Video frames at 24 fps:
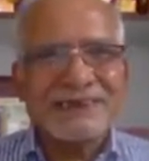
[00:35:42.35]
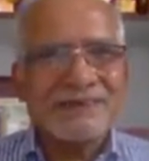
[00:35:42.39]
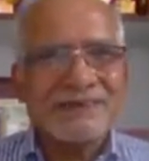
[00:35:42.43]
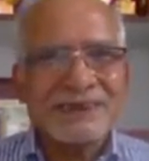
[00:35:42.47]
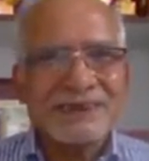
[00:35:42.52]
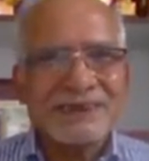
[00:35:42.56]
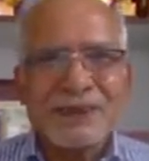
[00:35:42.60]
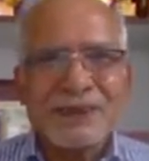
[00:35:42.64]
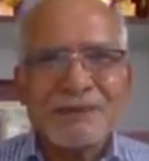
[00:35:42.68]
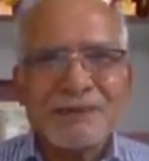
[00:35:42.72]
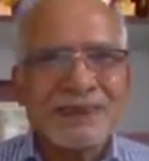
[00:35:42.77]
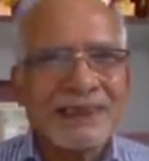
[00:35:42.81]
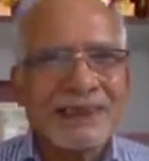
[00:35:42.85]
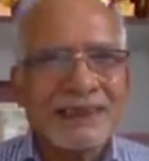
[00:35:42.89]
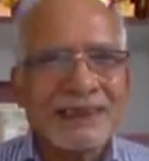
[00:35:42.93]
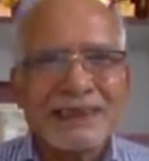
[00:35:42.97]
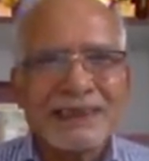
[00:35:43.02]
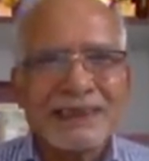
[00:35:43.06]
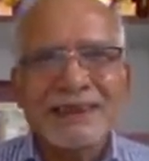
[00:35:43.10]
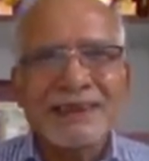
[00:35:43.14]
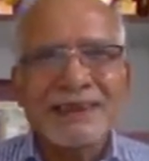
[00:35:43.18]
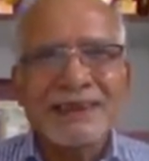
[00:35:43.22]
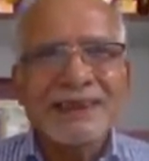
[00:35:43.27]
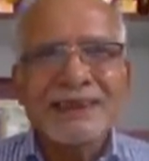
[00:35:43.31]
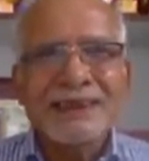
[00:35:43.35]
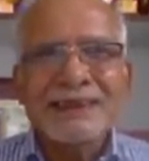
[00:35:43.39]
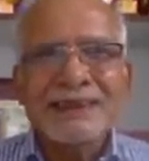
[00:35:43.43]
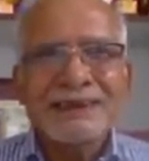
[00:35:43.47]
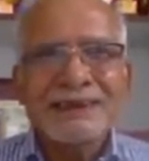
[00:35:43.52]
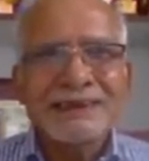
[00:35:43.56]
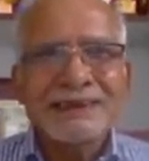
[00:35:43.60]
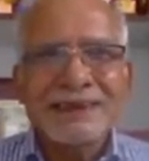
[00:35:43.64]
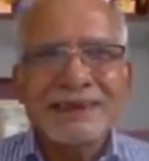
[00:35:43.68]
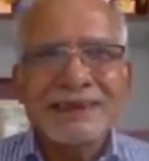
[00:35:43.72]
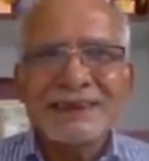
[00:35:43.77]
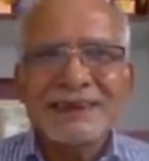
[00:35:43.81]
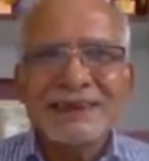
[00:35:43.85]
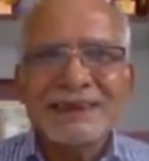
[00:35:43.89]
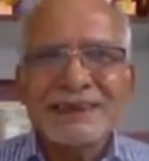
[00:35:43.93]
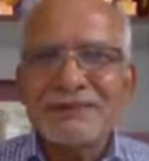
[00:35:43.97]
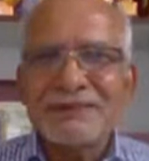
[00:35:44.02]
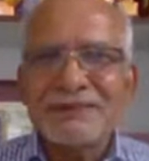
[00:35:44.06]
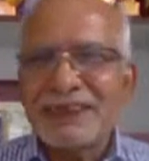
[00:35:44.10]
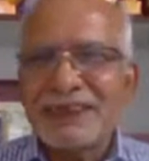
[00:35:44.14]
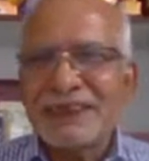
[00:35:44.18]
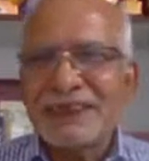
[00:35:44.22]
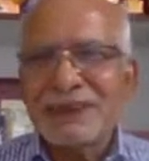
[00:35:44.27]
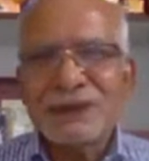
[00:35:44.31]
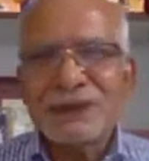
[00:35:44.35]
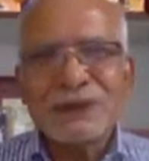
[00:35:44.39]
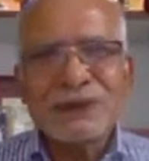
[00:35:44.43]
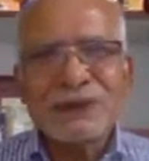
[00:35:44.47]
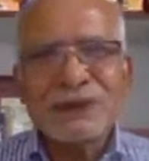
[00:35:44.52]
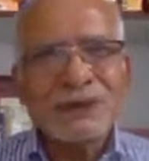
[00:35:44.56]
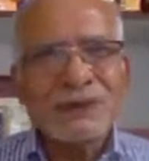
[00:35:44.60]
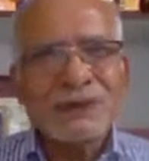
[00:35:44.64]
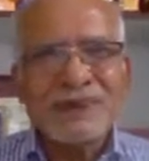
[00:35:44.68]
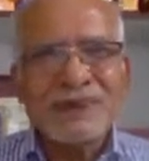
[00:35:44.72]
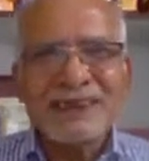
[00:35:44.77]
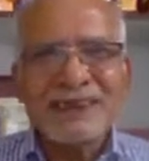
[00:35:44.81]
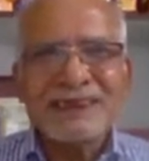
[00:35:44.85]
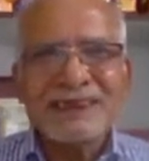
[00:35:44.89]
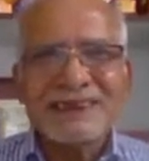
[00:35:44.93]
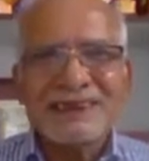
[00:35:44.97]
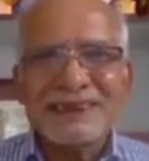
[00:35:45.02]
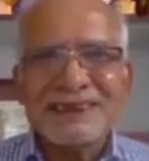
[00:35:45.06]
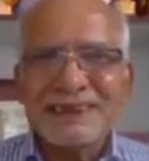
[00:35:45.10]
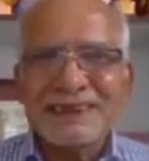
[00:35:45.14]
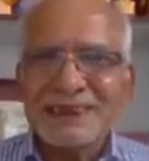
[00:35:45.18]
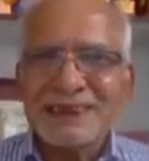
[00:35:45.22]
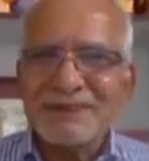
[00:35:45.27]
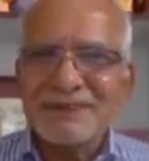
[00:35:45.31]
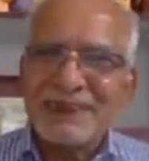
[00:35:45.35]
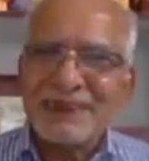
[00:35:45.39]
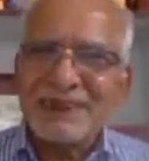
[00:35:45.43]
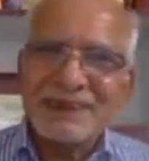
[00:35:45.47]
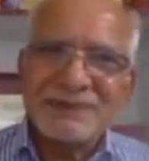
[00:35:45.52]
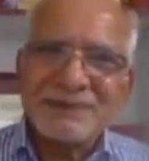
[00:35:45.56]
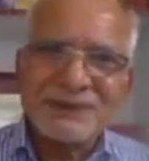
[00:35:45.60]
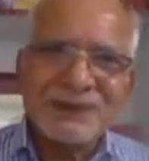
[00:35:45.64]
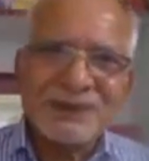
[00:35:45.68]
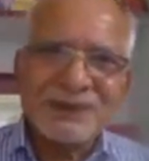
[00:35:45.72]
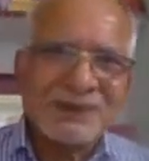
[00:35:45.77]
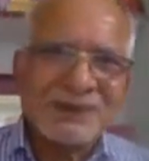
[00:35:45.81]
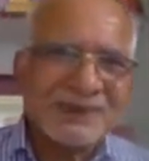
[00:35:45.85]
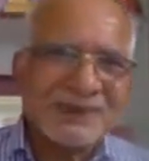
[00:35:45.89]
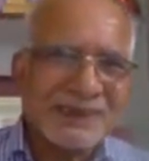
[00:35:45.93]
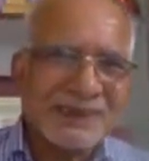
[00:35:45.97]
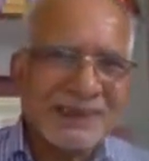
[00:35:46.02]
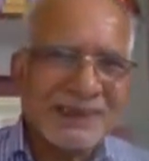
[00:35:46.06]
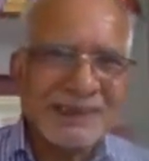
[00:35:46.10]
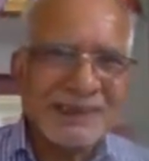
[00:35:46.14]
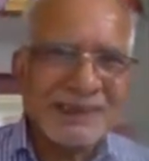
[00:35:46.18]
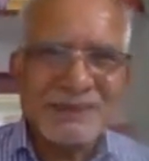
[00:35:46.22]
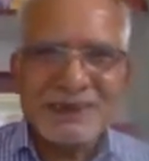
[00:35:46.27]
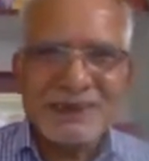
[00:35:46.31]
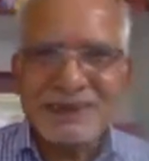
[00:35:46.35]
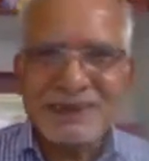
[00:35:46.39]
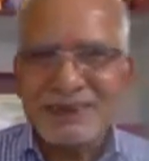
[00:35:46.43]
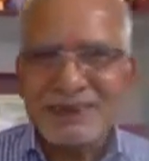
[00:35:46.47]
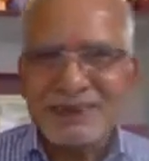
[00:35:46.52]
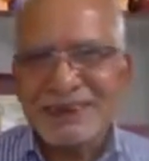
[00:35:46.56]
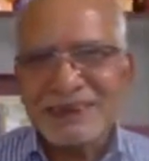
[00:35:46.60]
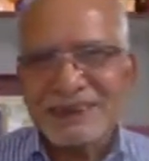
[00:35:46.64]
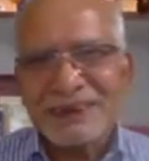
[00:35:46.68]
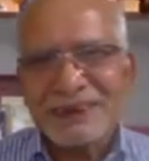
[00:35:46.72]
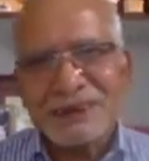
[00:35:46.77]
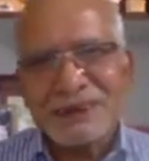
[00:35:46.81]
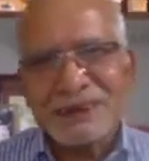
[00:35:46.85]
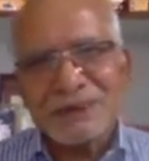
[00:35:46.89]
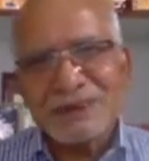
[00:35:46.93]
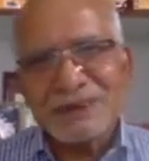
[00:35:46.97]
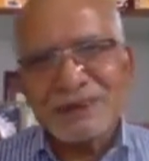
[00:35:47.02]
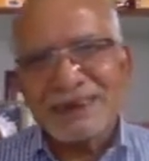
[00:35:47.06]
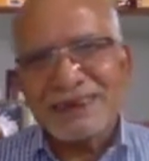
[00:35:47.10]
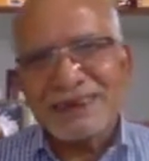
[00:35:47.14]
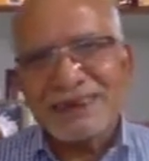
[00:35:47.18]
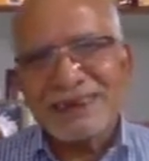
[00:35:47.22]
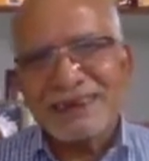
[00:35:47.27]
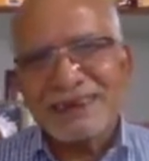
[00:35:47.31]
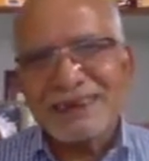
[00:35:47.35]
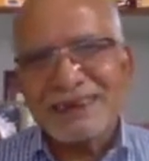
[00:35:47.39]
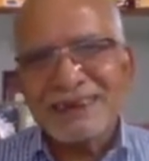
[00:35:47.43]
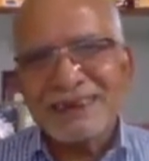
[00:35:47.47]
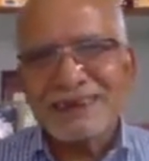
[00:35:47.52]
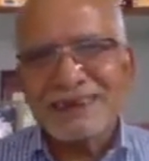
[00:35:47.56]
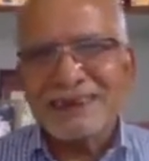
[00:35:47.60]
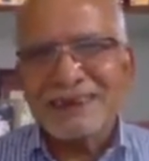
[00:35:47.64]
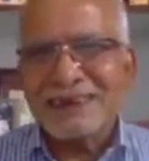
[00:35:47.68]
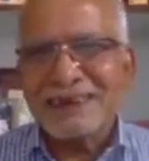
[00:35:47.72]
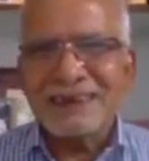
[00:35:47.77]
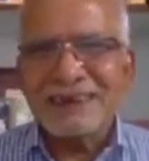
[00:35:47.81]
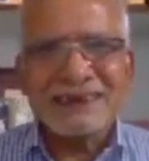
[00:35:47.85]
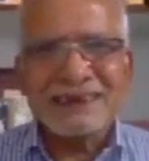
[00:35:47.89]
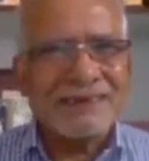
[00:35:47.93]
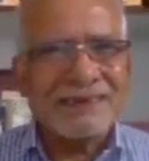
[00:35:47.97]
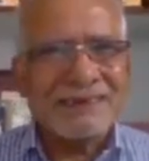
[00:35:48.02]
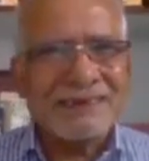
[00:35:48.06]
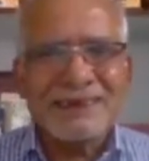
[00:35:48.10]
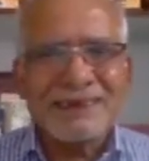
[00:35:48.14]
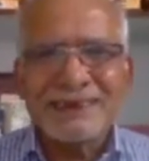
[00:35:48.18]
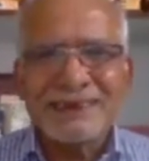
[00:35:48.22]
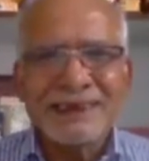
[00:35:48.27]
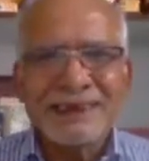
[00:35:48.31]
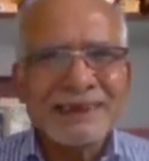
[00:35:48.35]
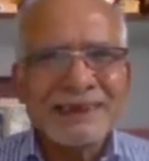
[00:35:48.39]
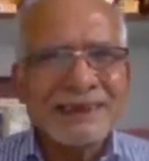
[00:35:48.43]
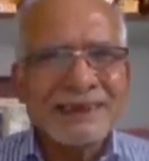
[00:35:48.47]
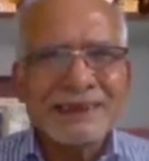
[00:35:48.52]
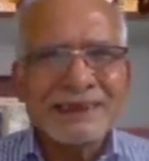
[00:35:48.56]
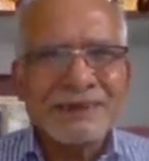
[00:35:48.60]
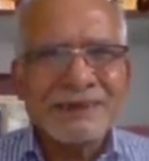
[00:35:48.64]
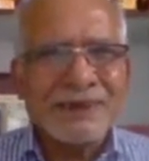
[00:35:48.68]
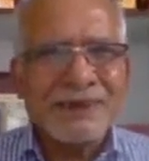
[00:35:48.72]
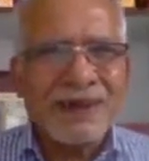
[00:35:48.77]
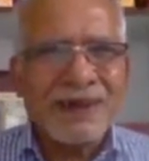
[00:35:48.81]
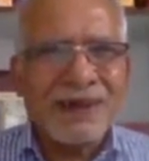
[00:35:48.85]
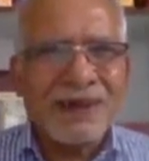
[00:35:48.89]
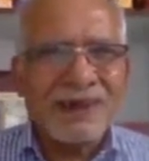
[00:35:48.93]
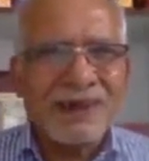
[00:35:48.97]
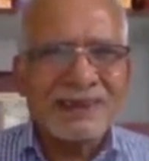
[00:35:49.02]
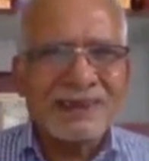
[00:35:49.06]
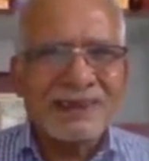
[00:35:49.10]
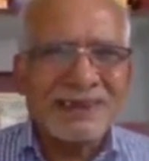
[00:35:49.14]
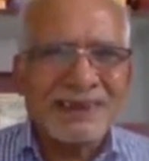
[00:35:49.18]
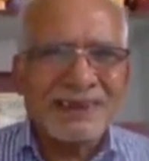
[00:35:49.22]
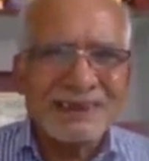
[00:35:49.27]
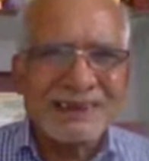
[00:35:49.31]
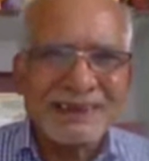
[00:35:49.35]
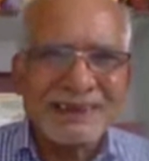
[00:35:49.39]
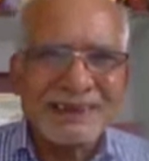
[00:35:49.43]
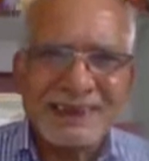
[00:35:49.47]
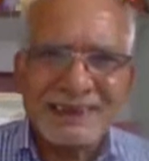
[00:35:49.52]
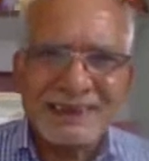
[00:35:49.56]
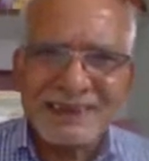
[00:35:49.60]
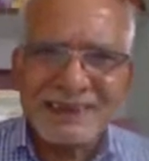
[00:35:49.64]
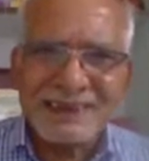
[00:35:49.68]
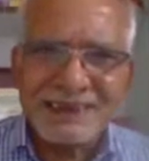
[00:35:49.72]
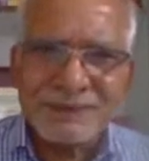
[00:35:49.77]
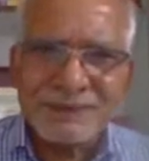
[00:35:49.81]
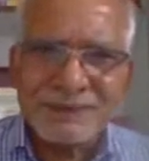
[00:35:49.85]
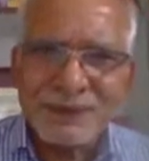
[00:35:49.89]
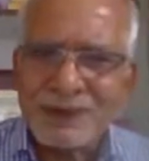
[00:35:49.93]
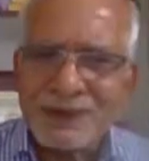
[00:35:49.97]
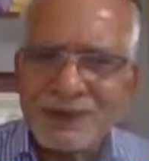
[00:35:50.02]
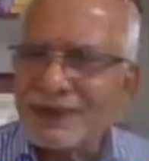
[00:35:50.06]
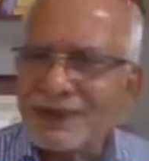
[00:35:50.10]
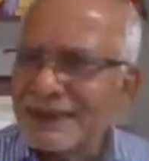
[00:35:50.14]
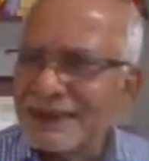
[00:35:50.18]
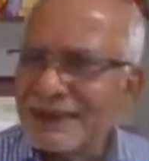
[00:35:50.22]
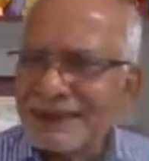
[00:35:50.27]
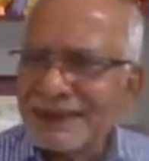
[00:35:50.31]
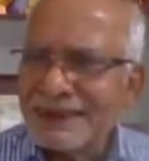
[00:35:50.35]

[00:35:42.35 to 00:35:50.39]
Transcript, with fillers: He was nominated 1922, 23, 24, 31, 32, 33, 37. They were all unsuccessful.